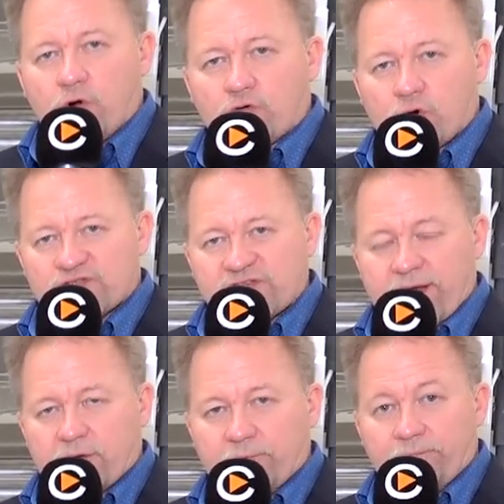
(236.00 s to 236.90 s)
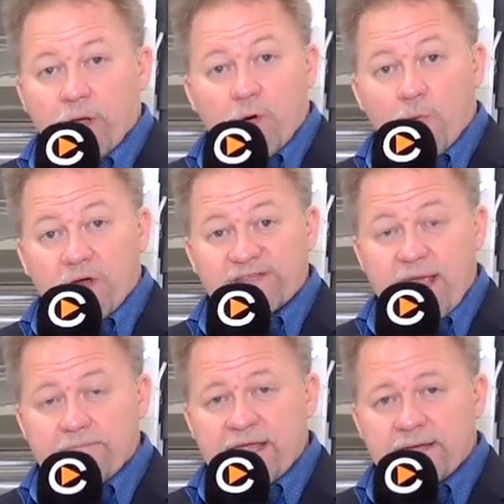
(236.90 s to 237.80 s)
whole grow cycle. What does
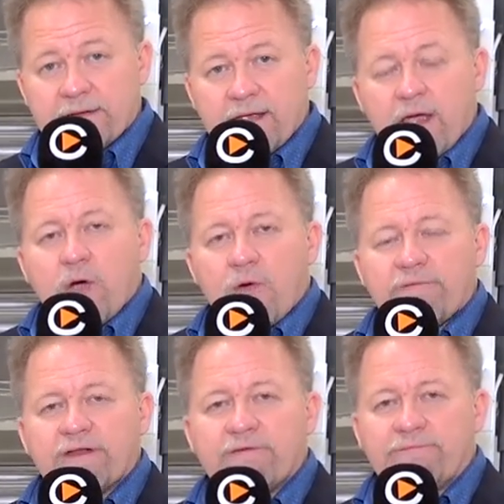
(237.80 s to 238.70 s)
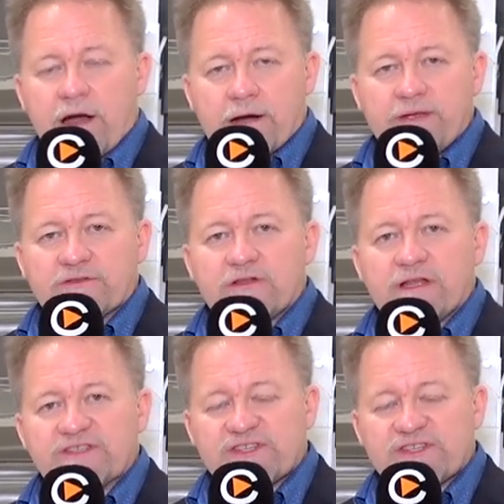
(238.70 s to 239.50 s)
that mean? We have an environmental and